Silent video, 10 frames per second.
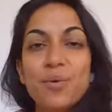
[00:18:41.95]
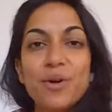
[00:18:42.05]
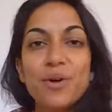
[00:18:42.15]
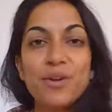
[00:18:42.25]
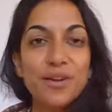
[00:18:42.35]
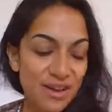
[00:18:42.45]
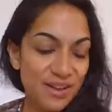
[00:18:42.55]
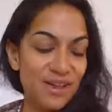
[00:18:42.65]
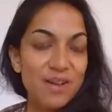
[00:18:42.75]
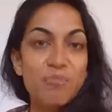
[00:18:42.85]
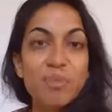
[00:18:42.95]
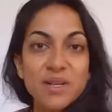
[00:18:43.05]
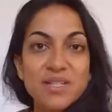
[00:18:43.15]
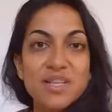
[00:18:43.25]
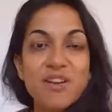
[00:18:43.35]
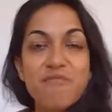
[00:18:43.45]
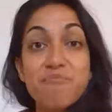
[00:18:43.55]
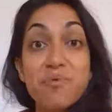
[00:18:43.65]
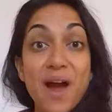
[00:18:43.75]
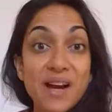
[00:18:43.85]
an abundant
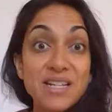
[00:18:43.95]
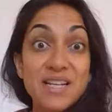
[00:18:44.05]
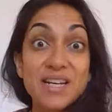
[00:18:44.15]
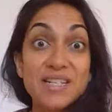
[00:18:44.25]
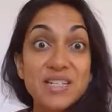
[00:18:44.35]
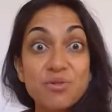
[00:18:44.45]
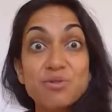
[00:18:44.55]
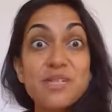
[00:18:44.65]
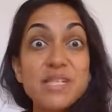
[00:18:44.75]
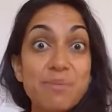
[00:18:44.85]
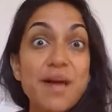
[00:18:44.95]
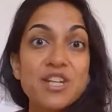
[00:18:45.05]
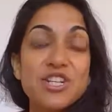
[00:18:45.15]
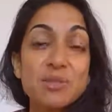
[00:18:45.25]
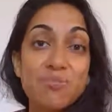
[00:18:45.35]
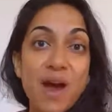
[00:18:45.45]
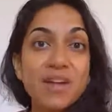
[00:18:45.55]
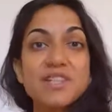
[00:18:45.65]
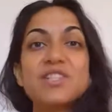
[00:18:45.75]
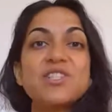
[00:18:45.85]
of practice, deep energy
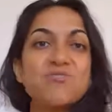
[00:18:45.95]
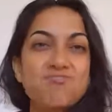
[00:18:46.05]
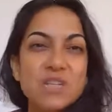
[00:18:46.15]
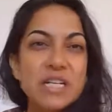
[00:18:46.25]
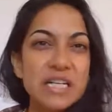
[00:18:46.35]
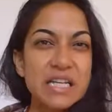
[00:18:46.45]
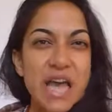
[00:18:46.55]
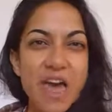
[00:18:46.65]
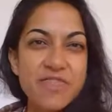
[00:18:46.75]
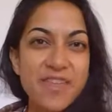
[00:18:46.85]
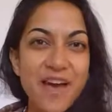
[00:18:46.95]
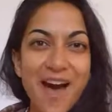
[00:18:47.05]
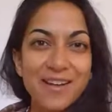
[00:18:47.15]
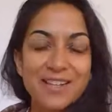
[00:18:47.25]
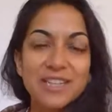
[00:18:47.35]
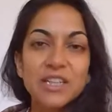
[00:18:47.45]
practice, to really get that